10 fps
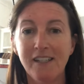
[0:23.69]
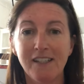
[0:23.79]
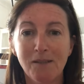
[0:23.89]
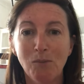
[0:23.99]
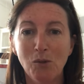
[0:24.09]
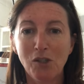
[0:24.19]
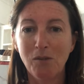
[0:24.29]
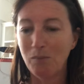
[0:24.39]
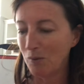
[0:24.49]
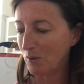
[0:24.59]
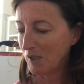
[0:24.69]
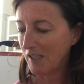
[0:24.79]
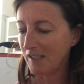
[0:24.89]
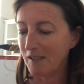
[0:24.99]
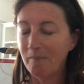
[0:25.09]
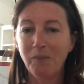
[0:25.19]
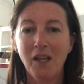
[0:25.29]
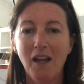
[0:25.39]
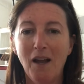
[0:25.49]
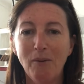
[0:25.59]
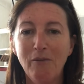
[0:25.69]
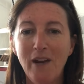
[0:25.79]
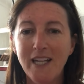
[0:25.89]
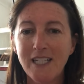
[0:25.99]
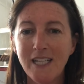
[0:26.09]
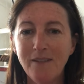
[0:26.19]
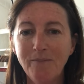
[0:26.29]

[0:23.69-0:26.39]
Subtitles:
It's the most important. Are we ready?